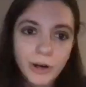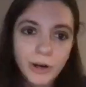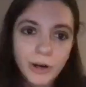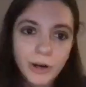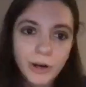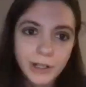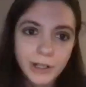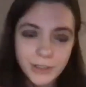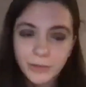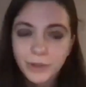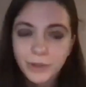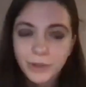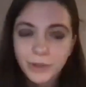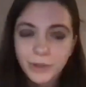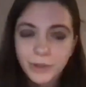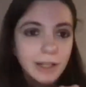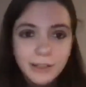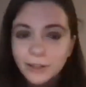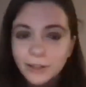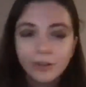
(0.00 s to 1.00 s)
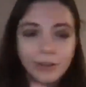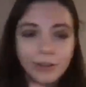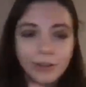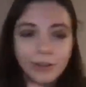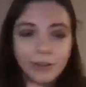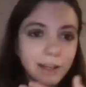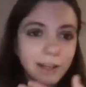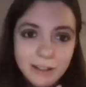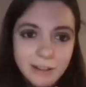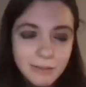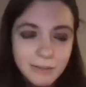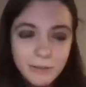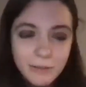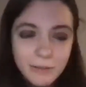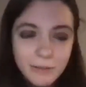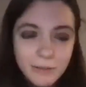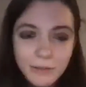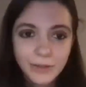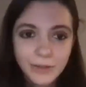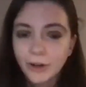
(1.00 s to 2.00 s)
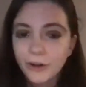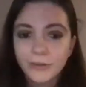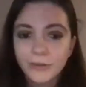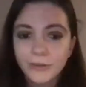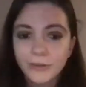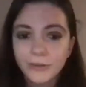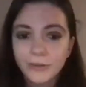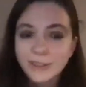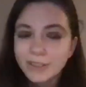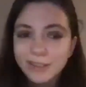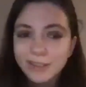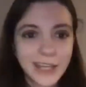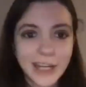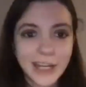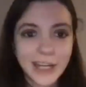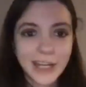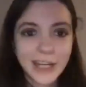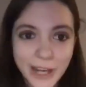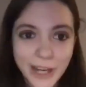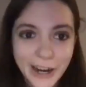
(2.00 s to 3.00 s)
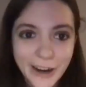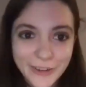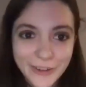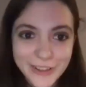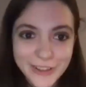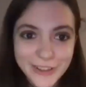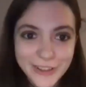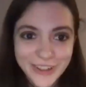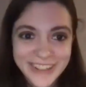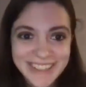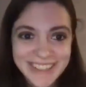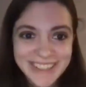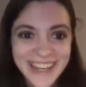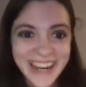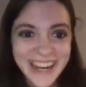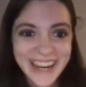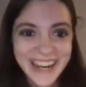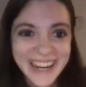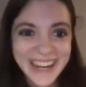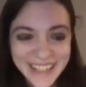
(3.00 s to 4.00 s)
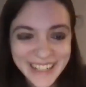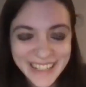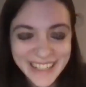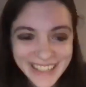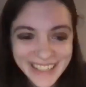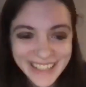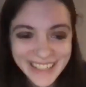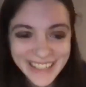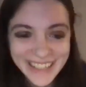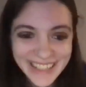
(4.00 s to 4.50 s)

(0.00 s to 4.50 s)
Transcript: keep going until somebody like literally like, you know, takes me out, so to say.